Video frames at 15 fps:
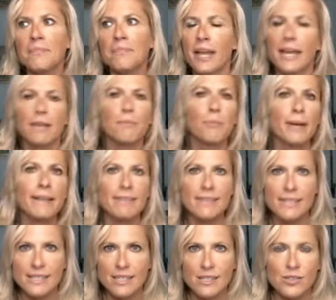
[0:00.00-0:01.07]
I could break
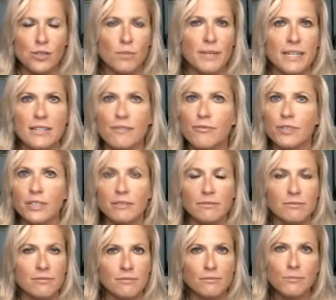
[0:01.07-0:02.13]
this into so many different,
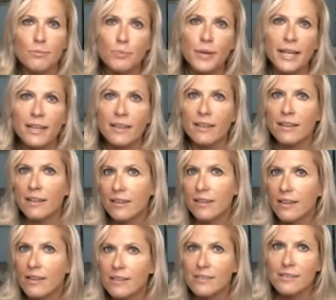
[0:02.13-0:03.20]
break
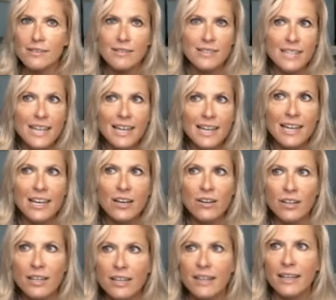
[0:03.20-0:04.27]
it down
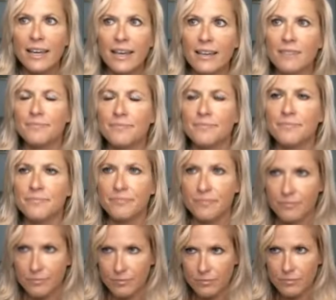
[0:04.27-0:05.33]
again.
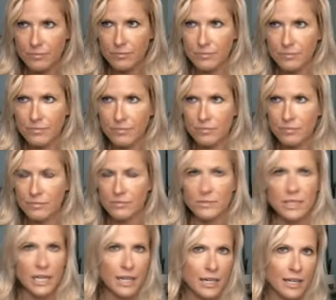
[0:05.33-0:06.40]

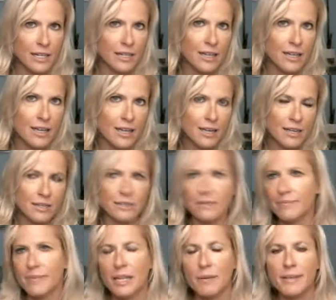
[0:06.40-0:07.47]
Da-na-na-na.
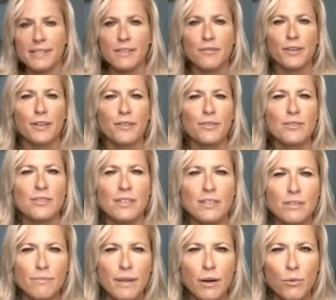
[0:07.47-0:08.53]
Anyways, I forgot this. These
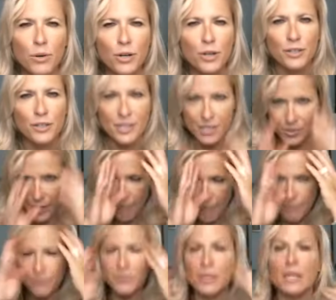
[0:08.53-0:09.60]
are my words. Okay.
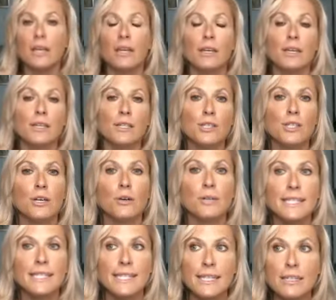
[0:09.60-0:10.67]
So
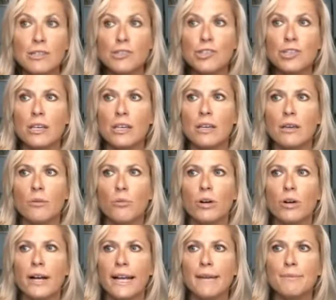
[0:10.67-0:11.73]
essentially,
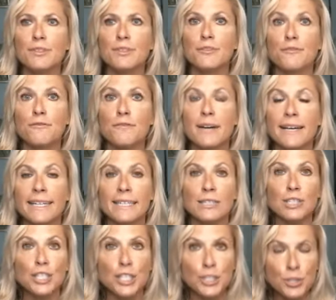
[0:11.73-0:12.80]
we're able to fine
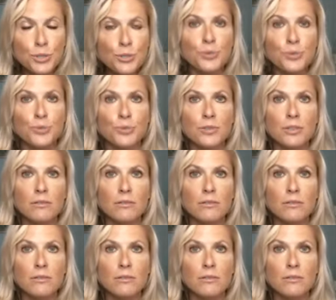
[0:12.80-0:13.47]
tune